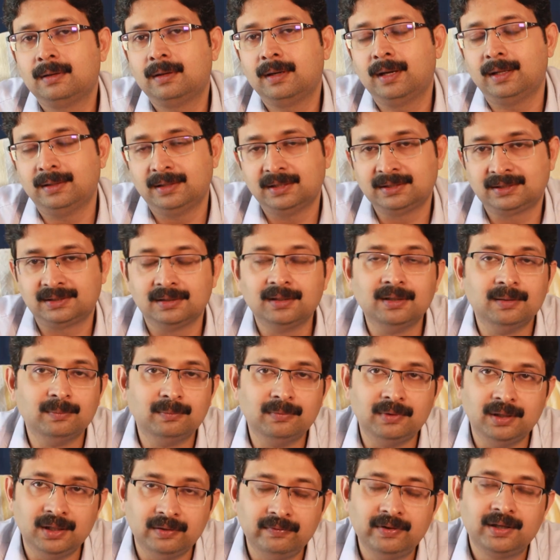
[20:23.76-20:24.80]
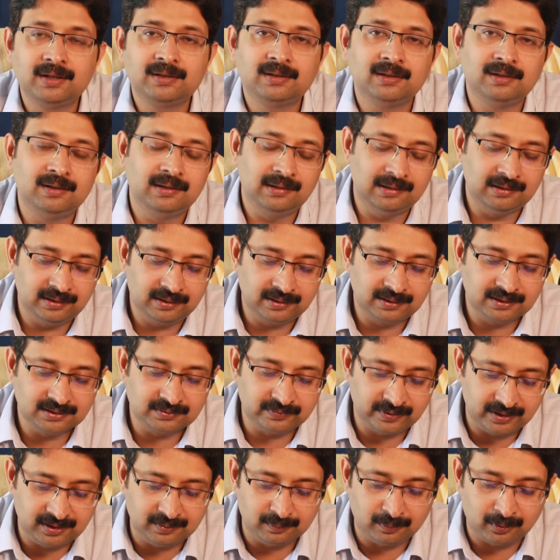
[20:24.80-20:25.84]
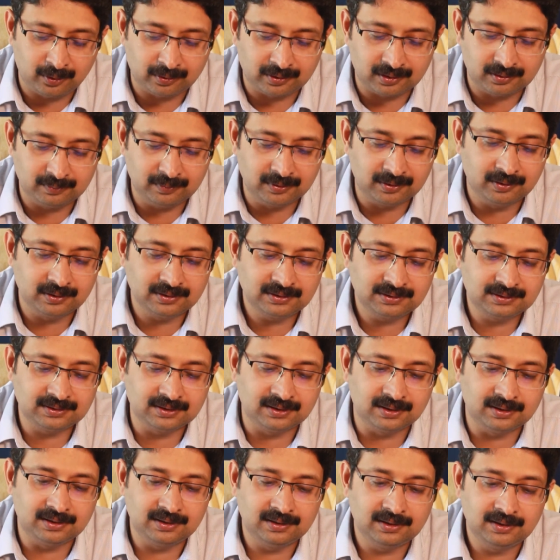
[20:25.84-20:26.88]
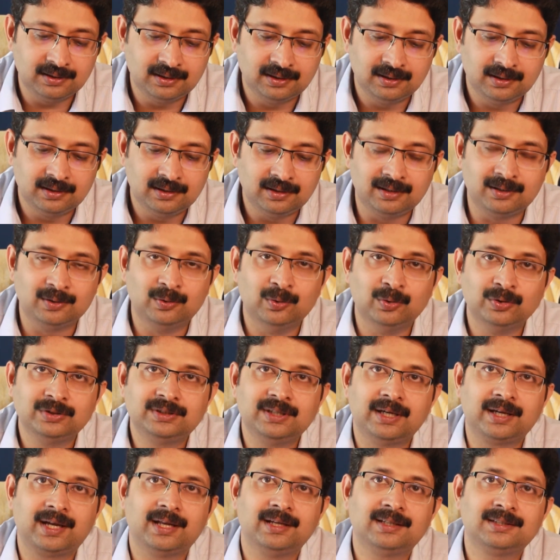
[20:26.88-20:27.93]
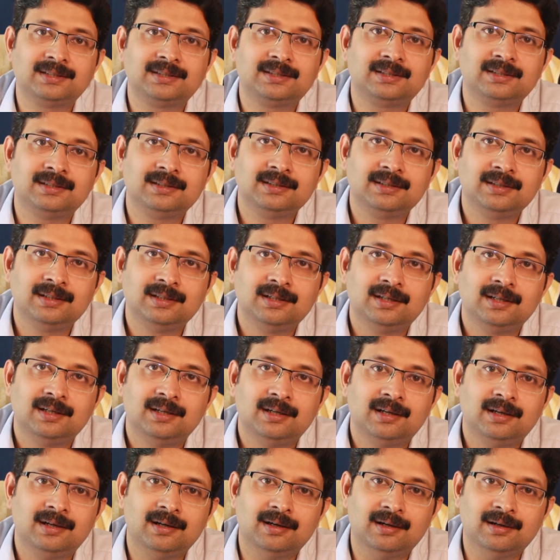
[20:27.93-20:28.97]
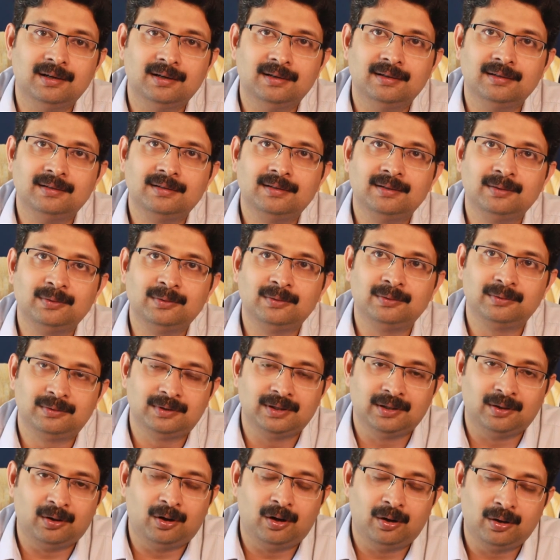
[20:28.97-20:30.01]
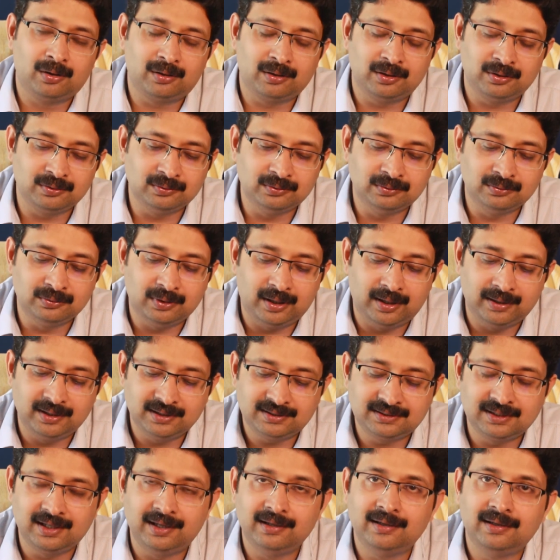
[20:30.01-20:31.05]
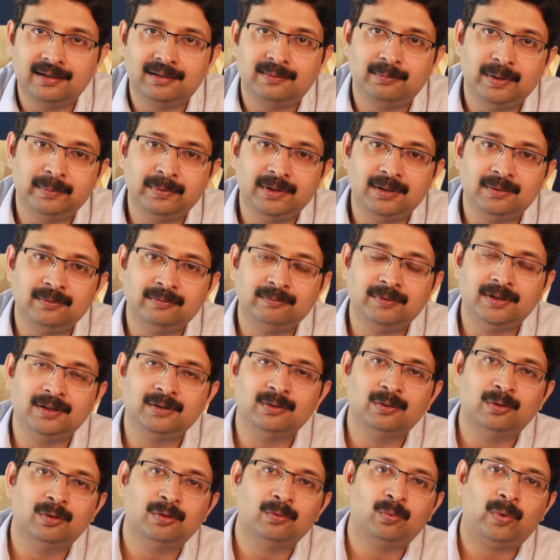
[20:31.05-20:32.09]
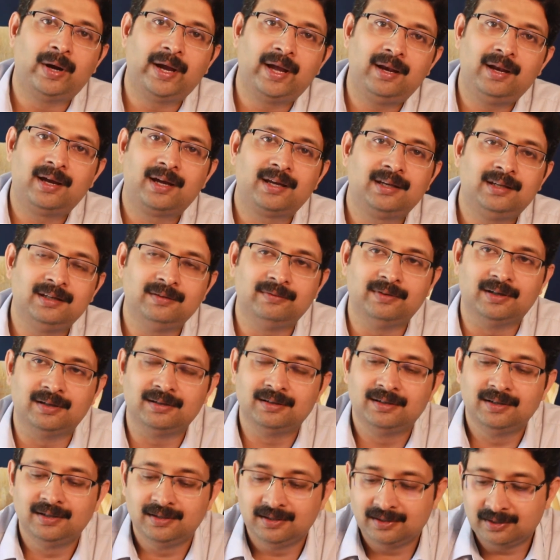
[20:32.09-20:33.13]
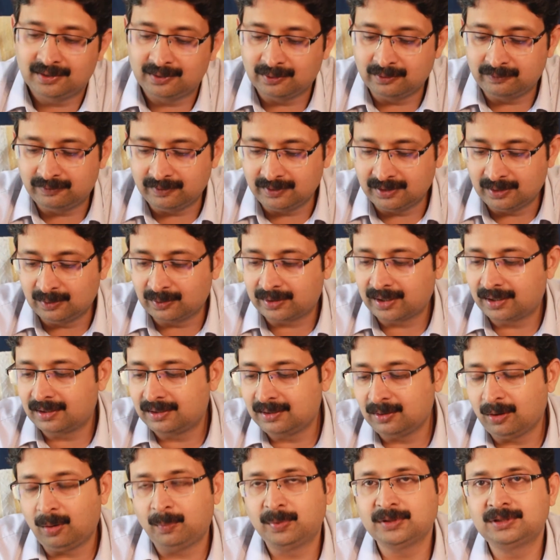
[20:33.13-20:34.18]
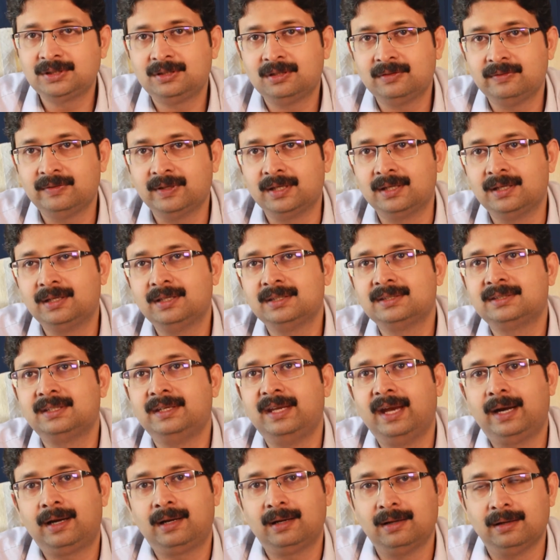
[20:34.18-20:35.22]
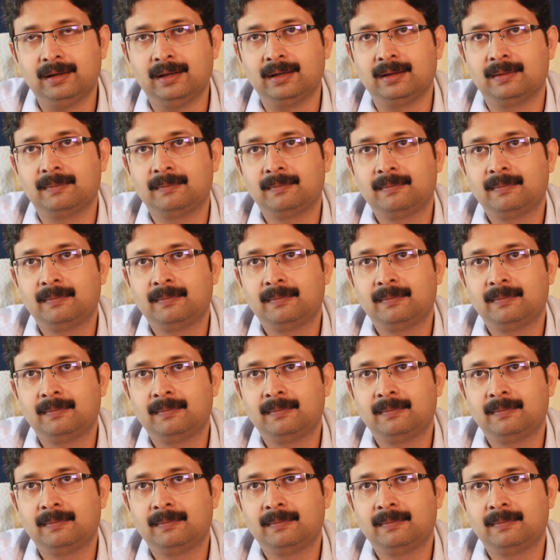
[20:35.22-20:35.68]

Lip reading: And this term living learning is very important because it goes against or to understand it, maybe we go via negativa. If we look at the opposite of it, it is dead learning.